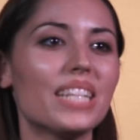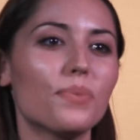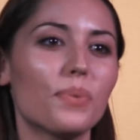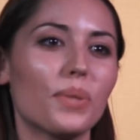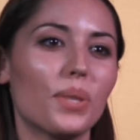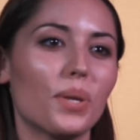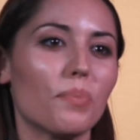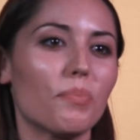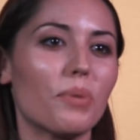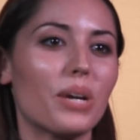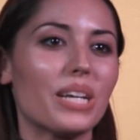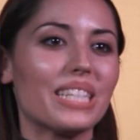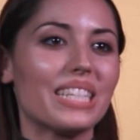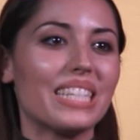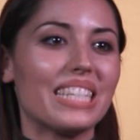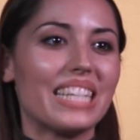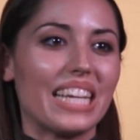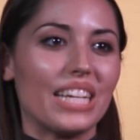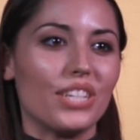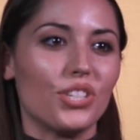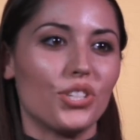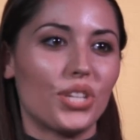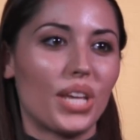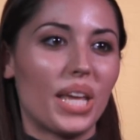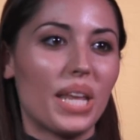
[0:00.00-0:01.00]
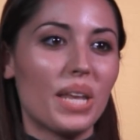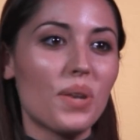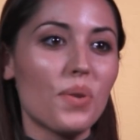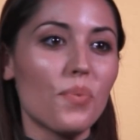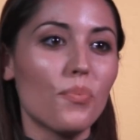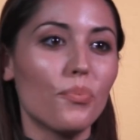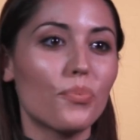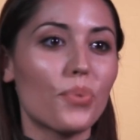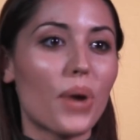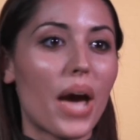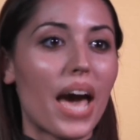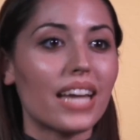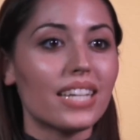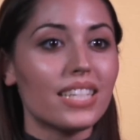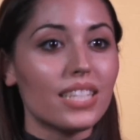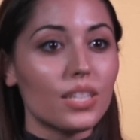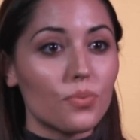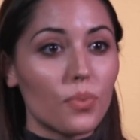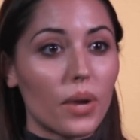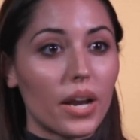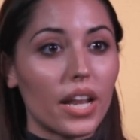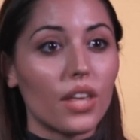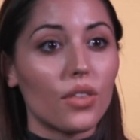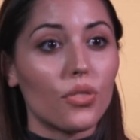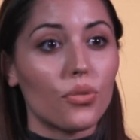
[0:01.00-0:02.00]
with your presentation, practice
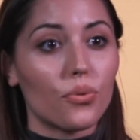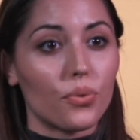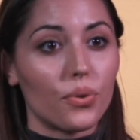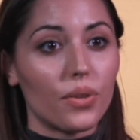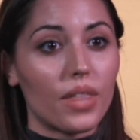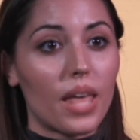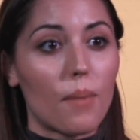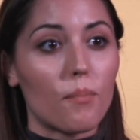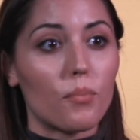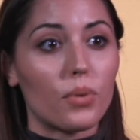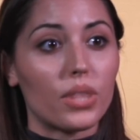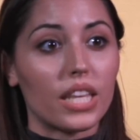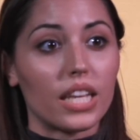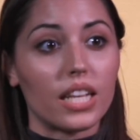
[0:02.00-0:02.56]
running through them with a